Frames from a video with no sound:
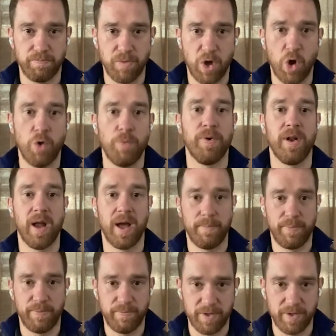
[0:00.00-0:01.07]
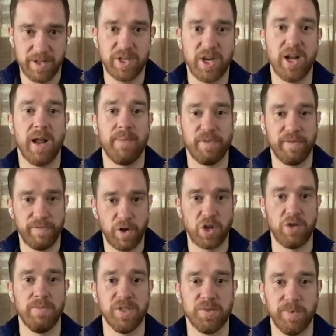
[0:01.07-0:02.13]
open up turn up the
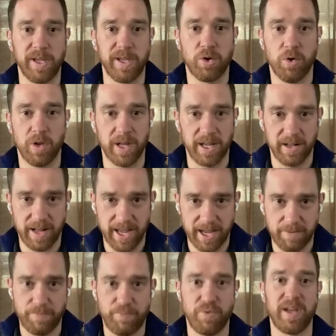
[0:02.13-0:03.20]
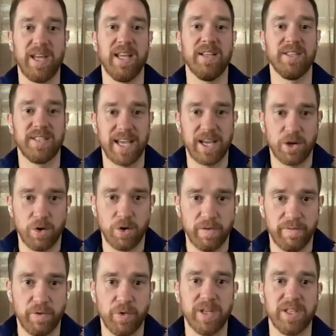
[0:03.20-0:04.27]
volume as we call it like bring in stakeholder
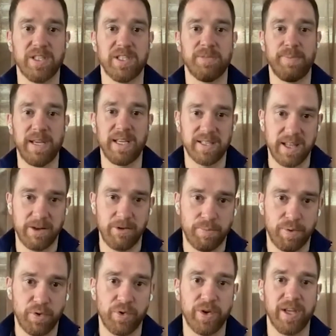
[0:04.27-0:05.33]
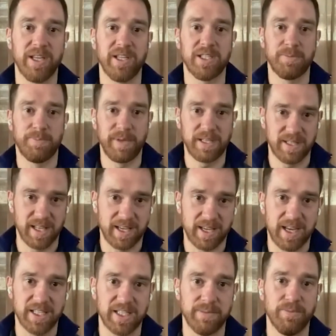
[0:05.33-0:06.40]
voice speak to their employees speak to their yeah.
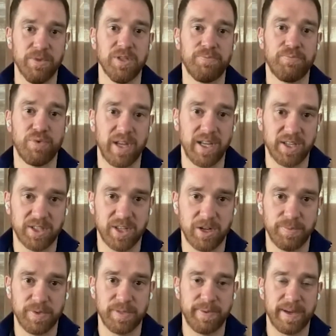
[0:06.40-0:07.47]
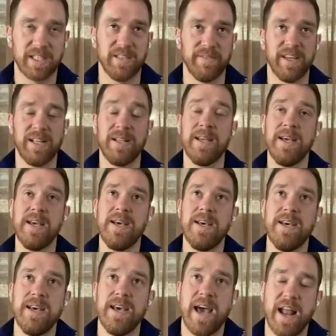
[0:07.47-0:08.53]
customers bring external perspective in
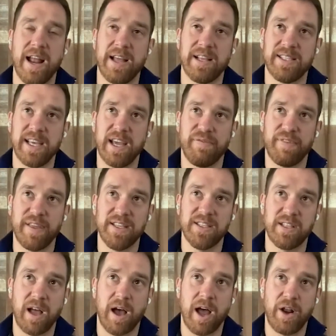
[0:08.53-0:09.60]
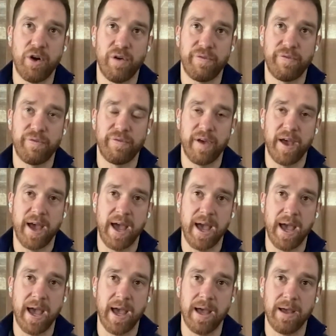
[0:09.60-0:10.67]
and i'd say if they start off
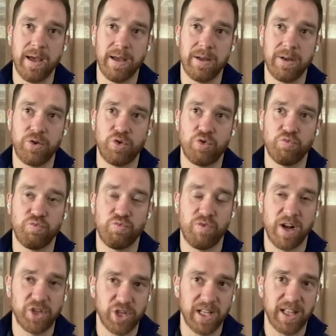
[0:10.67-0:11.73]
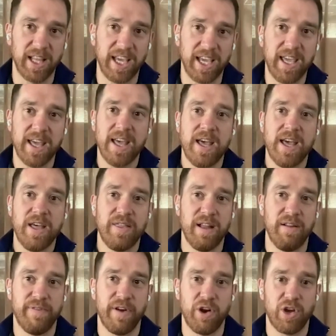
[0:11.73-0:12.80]
uh, grudgingly
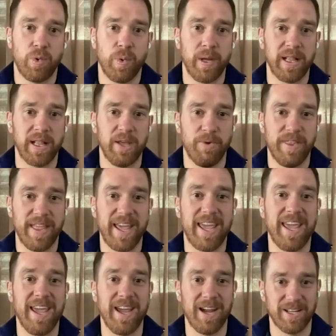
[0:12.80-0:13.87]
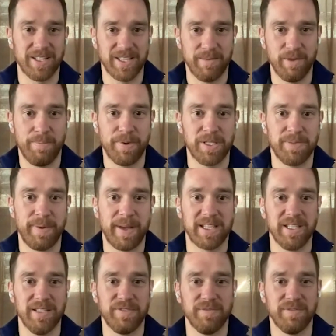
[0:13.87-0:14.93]
then very quickly when they hear some of the
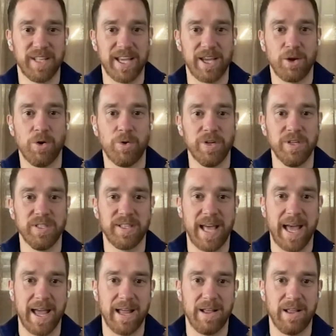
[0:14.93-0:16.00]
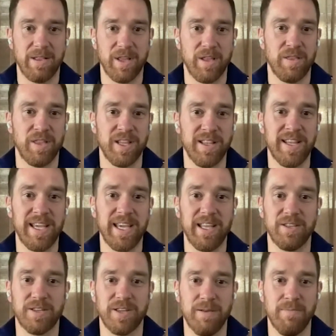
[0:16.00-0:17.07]
perspectives of stakeholders that that the
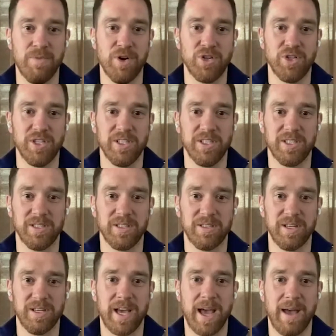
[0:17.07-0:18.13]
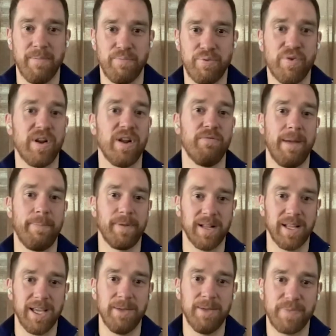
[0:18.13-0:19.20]
need emerges uh, pretty
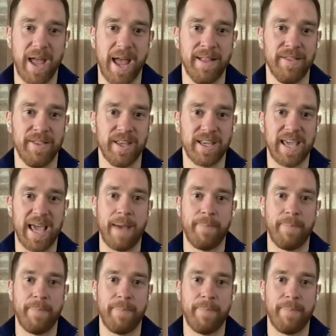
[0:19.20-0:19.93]
rapidly yeah, and pretty the gap